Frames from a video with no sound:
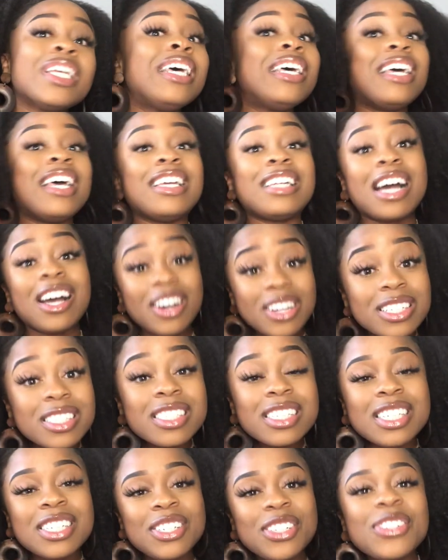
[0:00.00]
And I
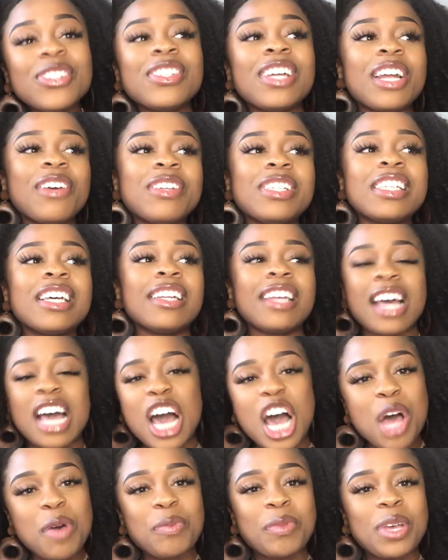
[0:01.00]
honestly knew that it was going to
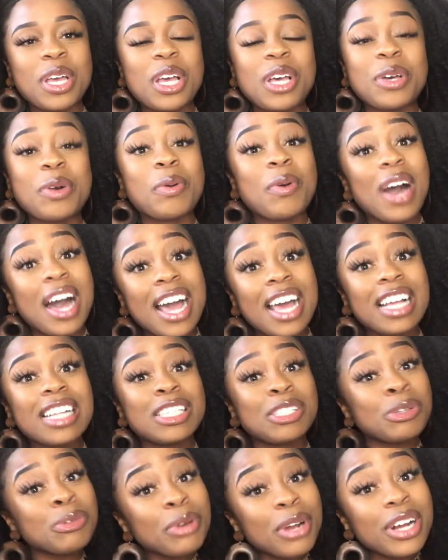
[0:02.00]
happen quite
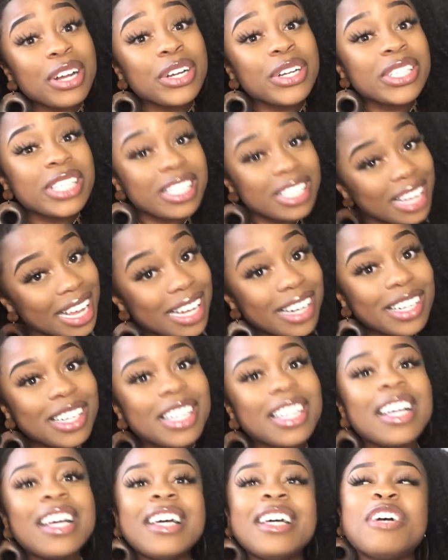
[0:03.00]
sooner than
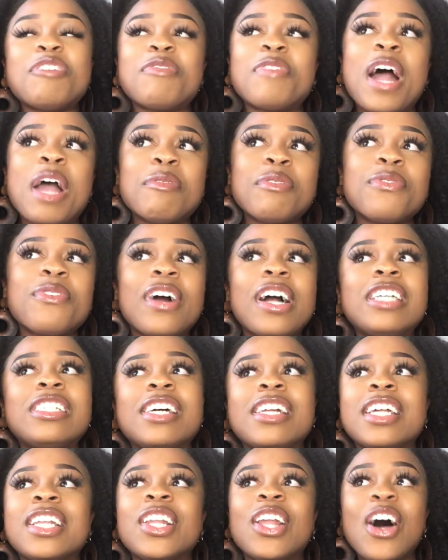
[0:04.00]
later, right before I
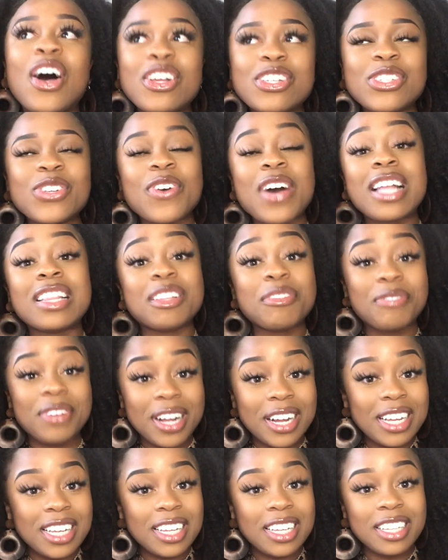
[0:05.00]
started law school at the
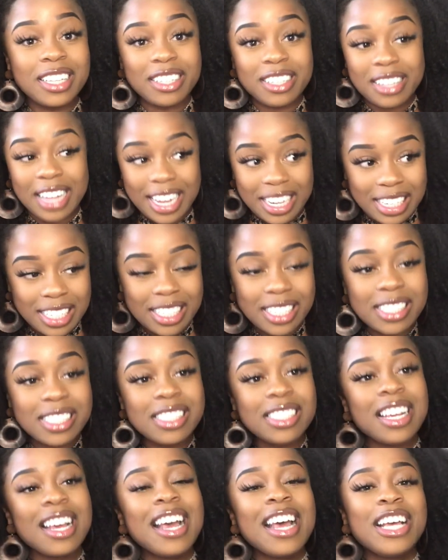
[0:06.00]
very
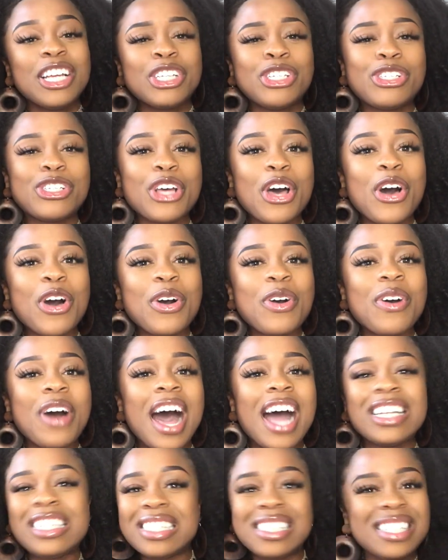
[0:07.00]
latest. So
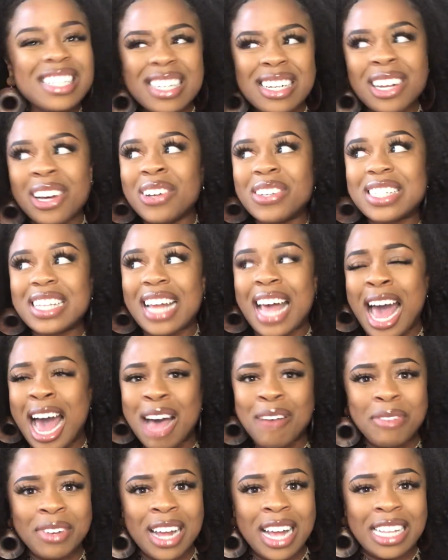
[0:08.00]
I just didn't know it was going to
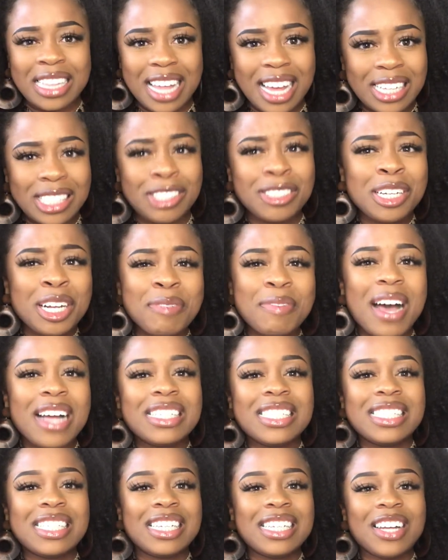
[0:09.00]
happen at that trip. I
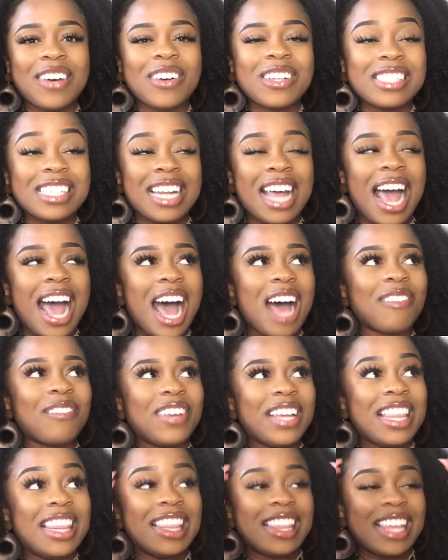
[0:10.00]
just didn't know it was going to
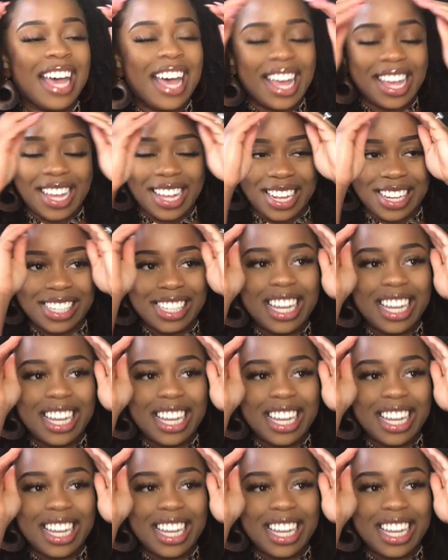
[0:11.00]
happen then.